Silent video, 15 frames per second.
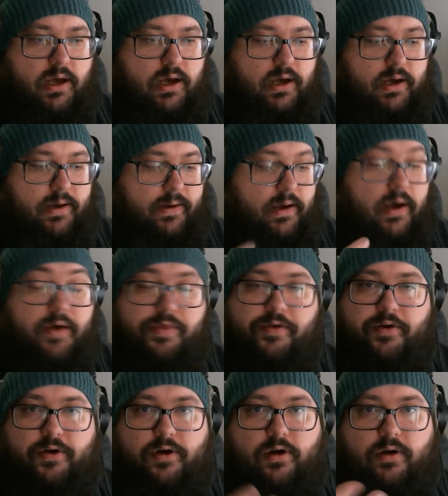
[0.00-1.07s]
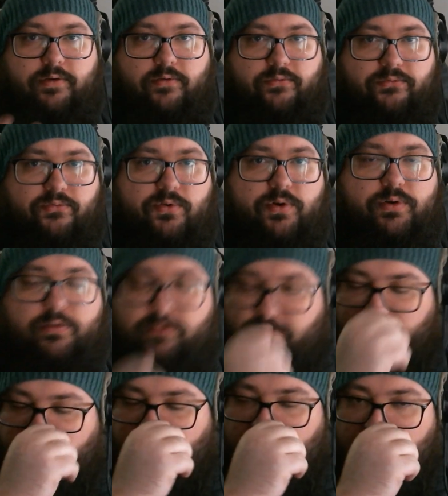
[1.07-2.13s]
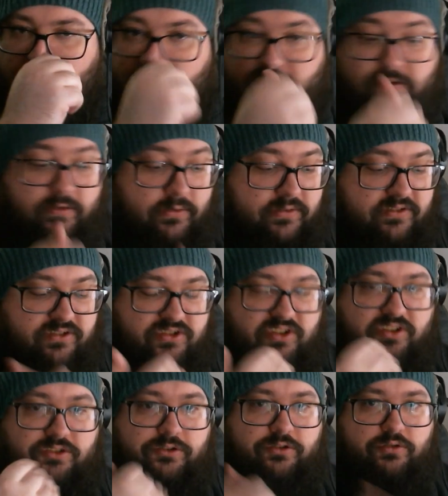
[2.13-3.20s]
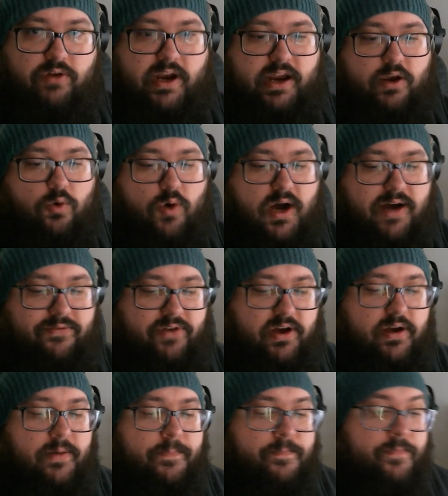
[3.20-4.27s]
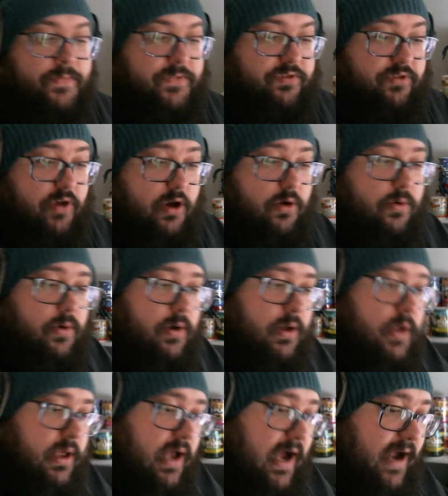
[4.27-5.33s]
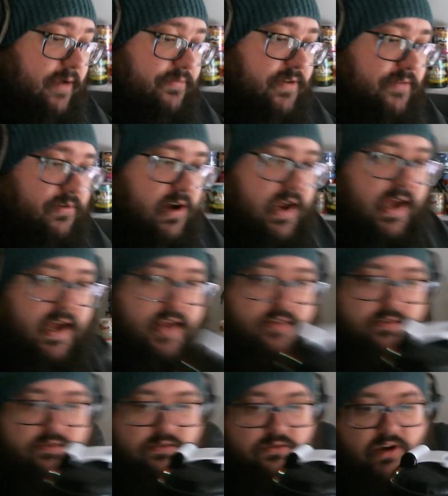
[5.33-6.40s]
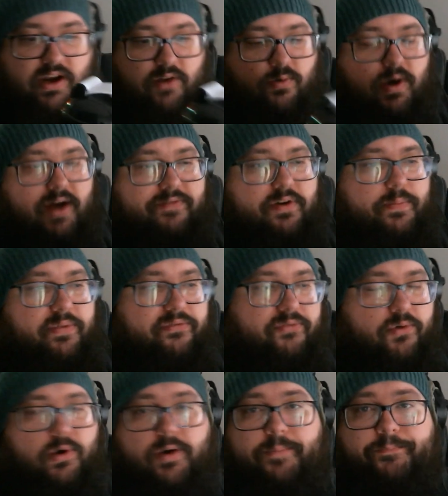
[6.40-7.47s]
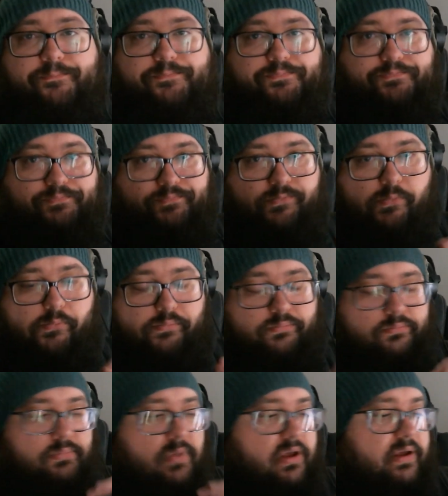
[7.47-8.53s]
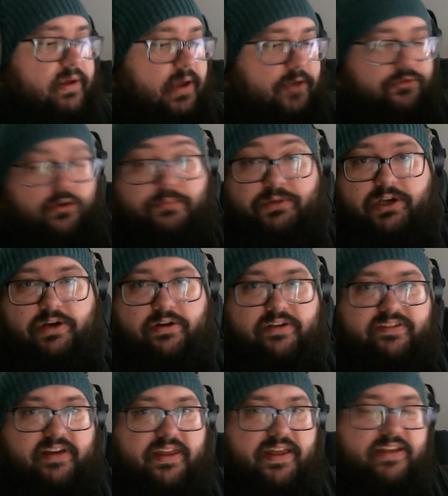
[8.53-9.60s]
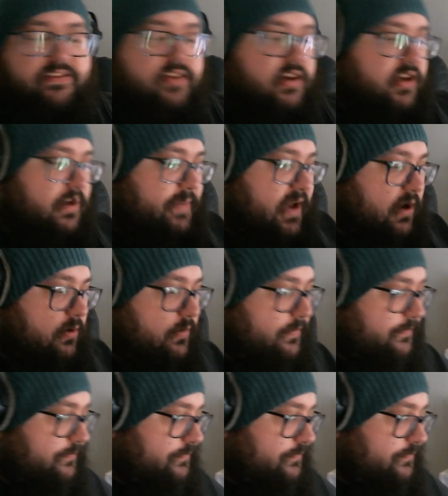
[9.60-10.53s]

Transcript: uh, other fruits. This one's just straight guava. So, I've never had straight guava before, so I'm curious how that's going to come out.